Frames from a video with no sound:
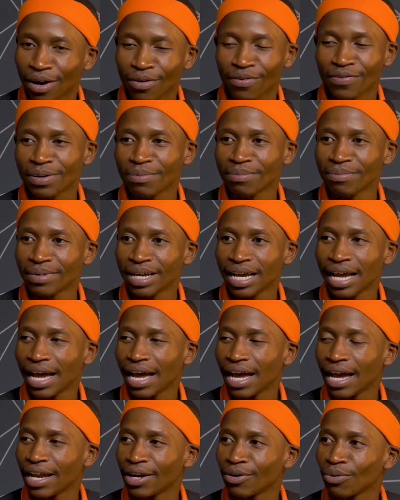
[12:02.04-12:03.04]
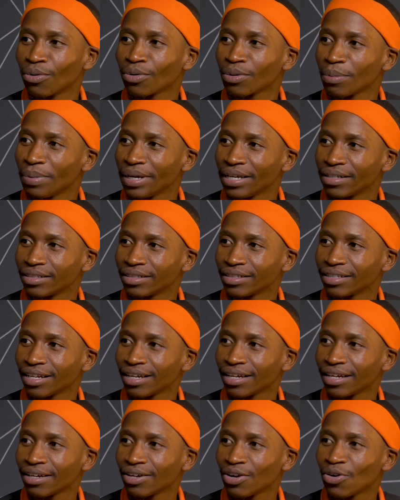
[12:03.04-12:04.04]
proud of him, mm-hmm. and all the best.
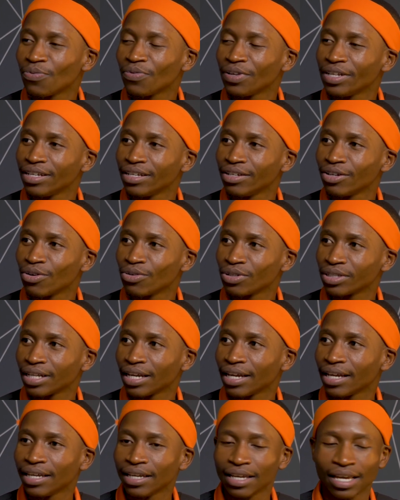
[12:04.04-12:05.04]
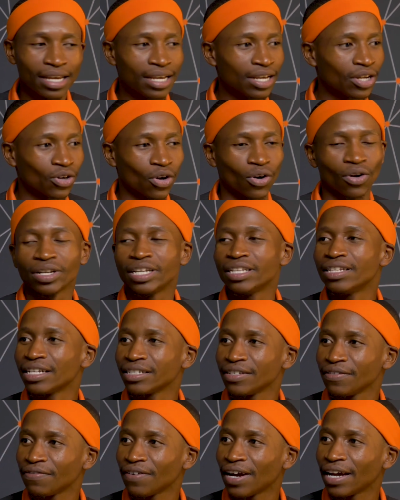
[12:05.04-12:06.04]
Uh, hopefully he goes there not only
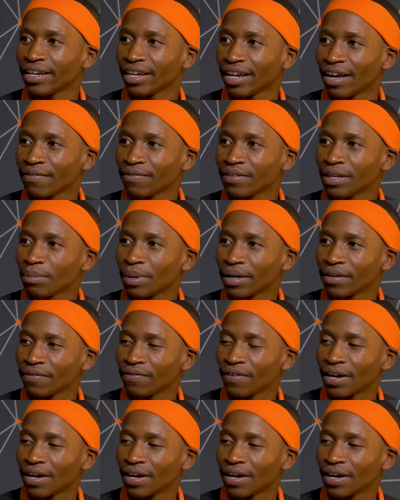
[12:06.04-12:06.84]
does he find love there, but he